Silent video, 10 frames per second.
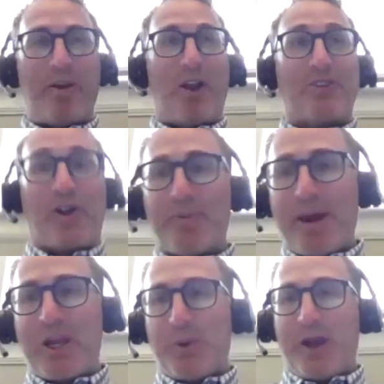I started
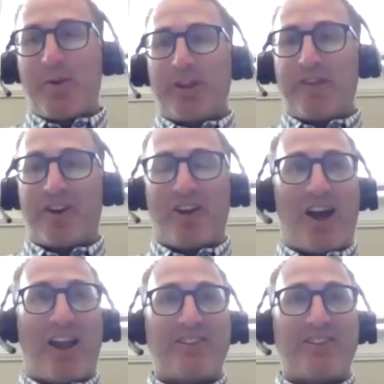my career, believe it or not,